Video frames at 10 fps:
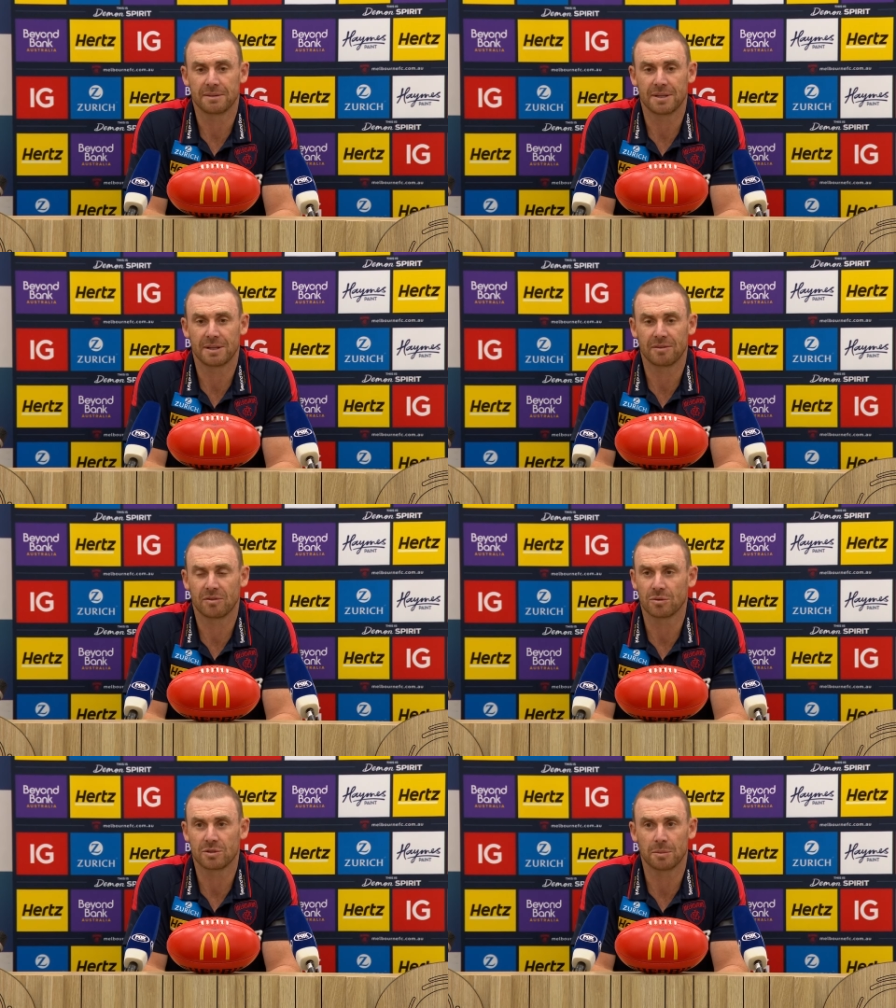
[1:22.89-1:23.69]
You know, I
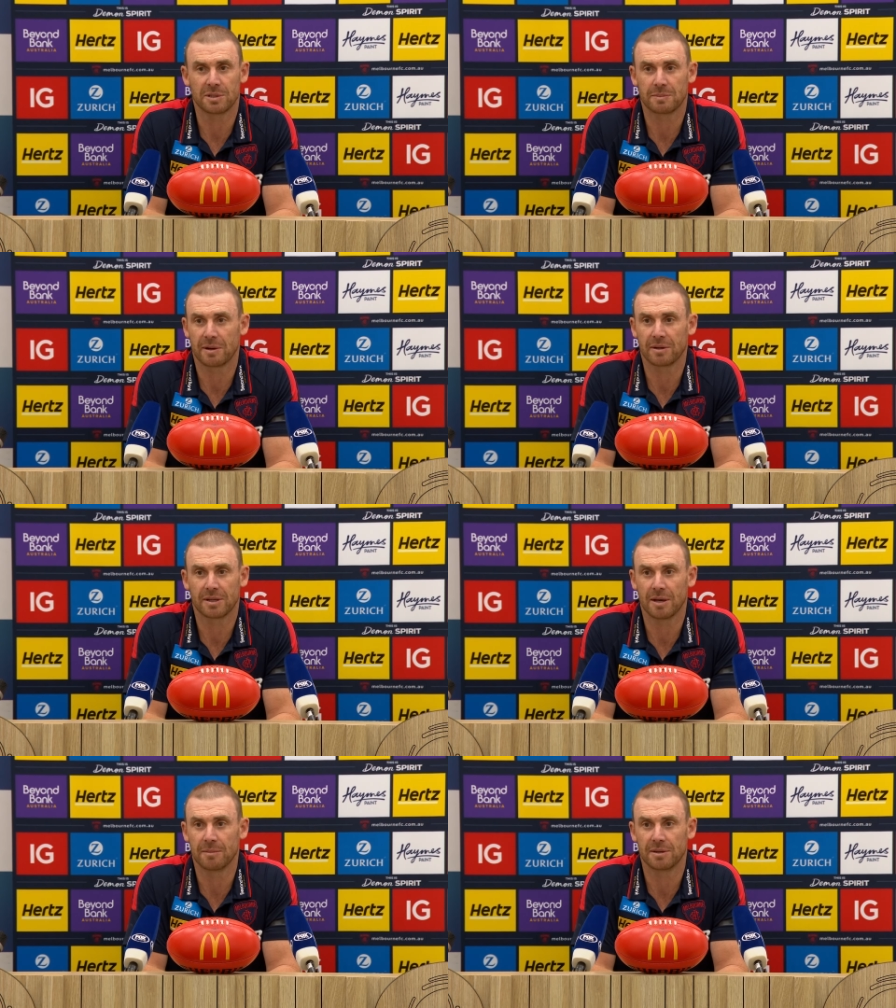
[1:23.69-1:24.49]
thought Tommy Sparrow
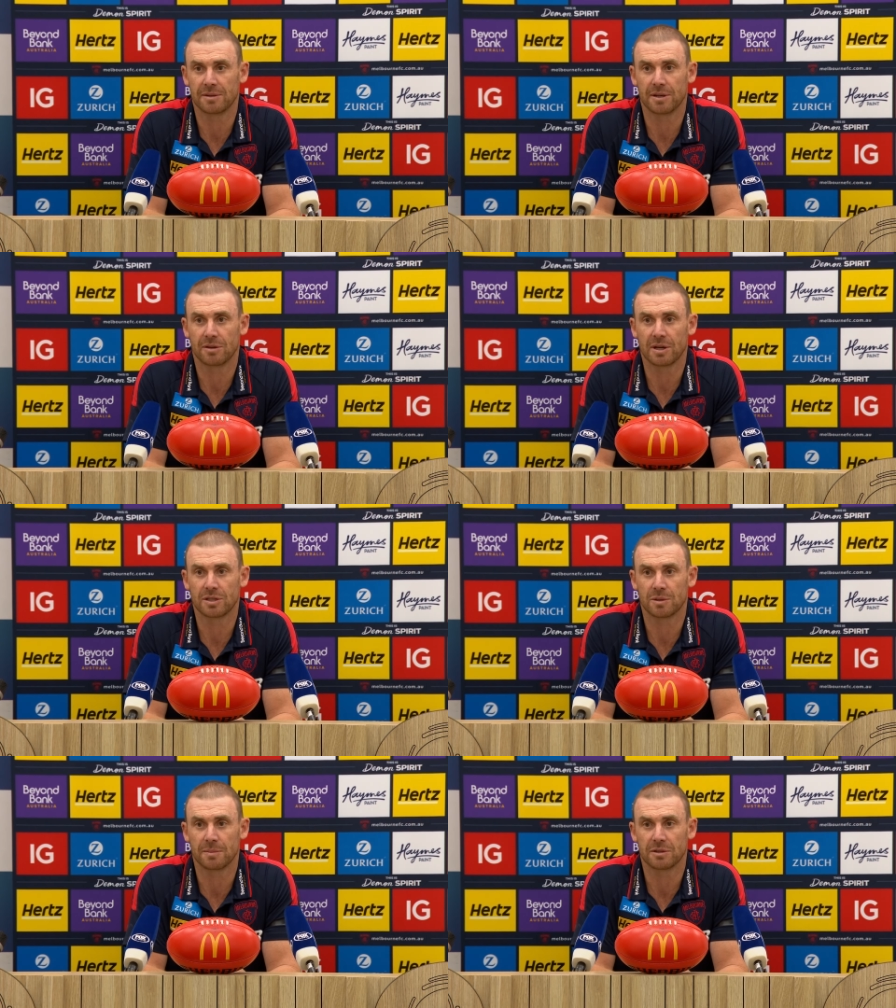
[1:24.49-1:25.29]
came in and did a great
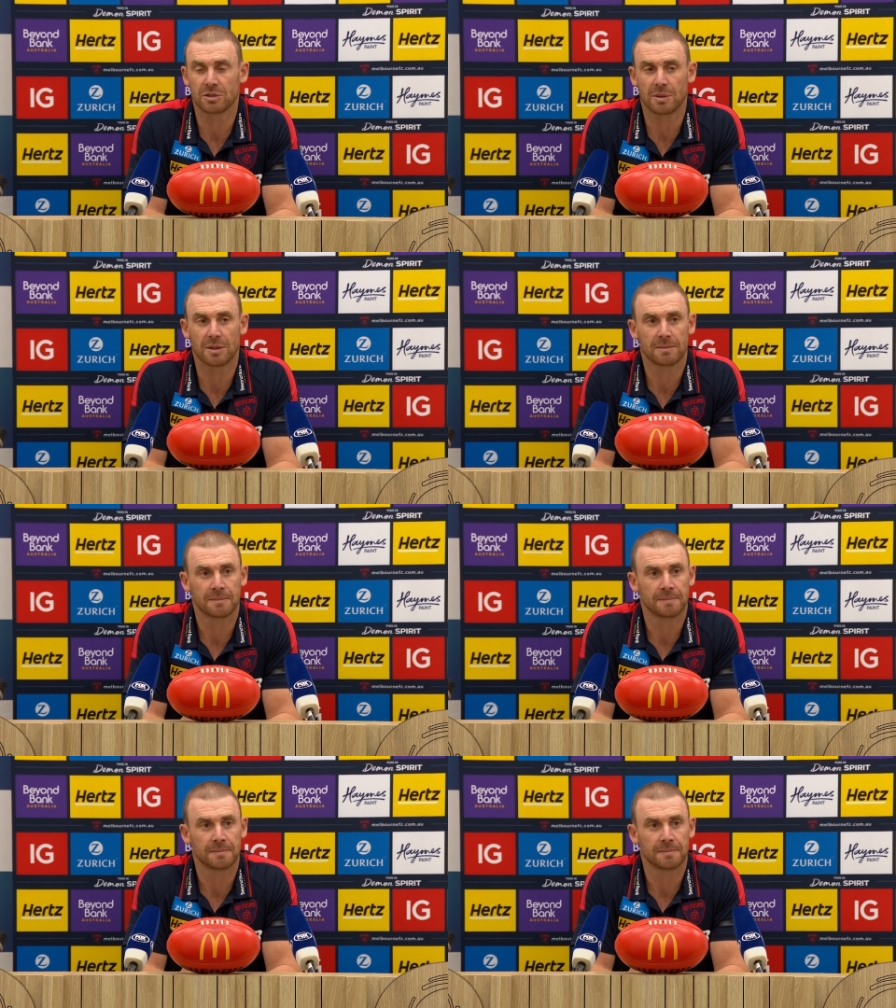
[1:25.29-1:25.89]
job there as well.